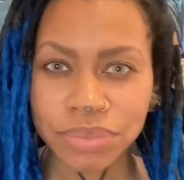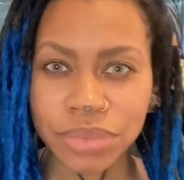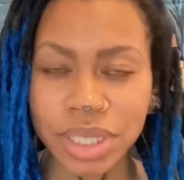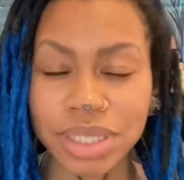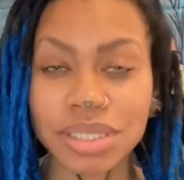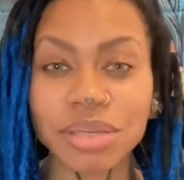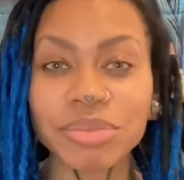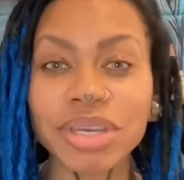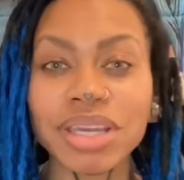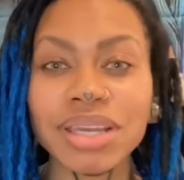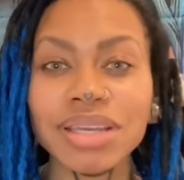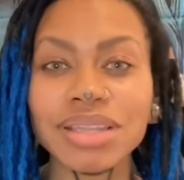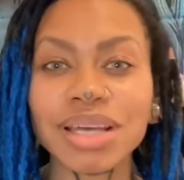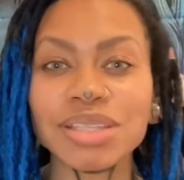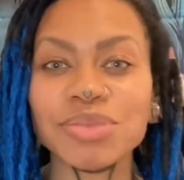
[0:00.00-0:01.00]
To
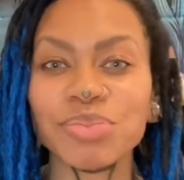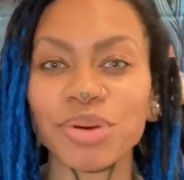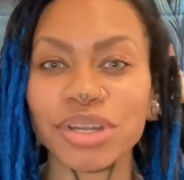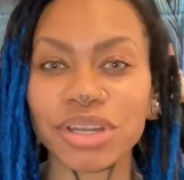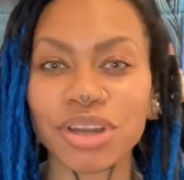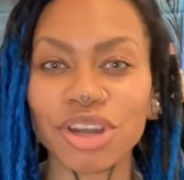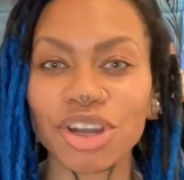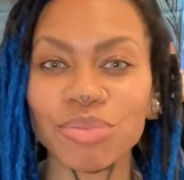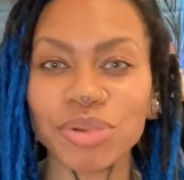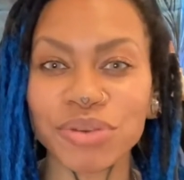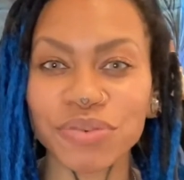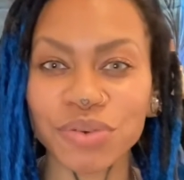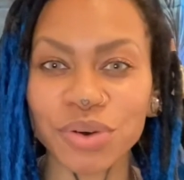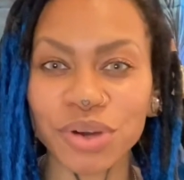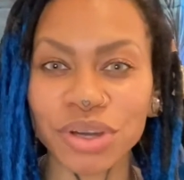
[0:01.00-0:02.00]
me, that's putting her
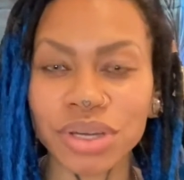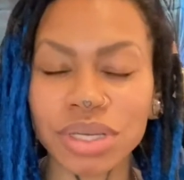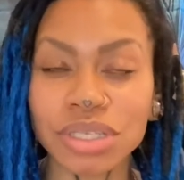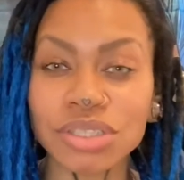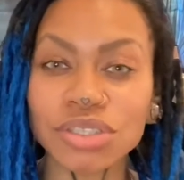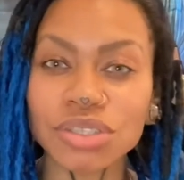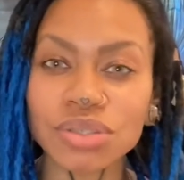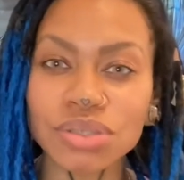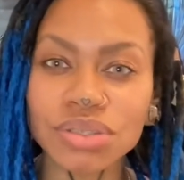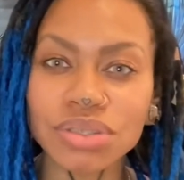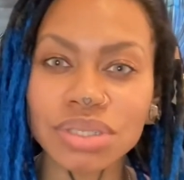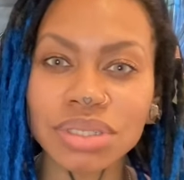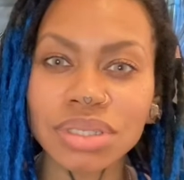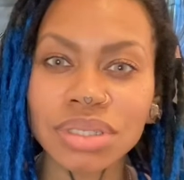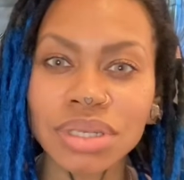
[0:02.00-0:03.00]
before his
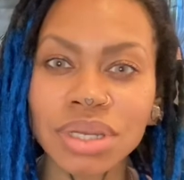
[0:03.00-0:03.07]
children,